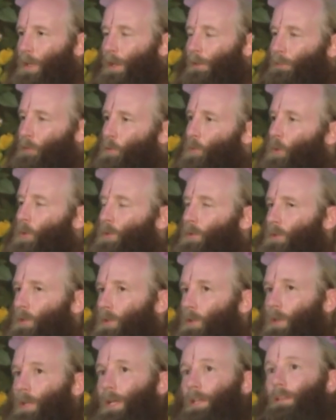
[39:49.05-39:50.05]
if you were to
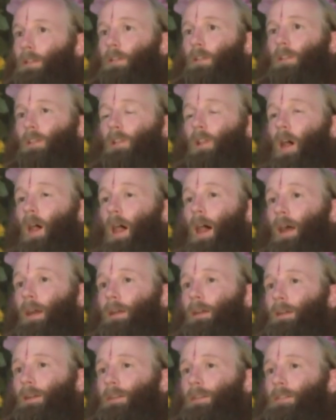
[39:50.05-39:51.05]
look at the
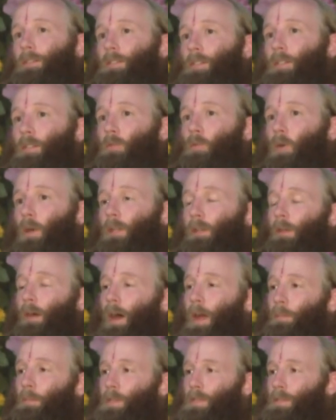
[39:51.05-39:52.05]
clock and see what
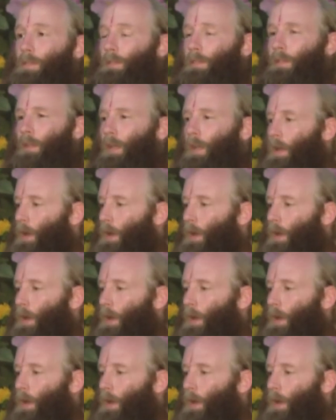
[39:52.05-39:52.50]
time is it.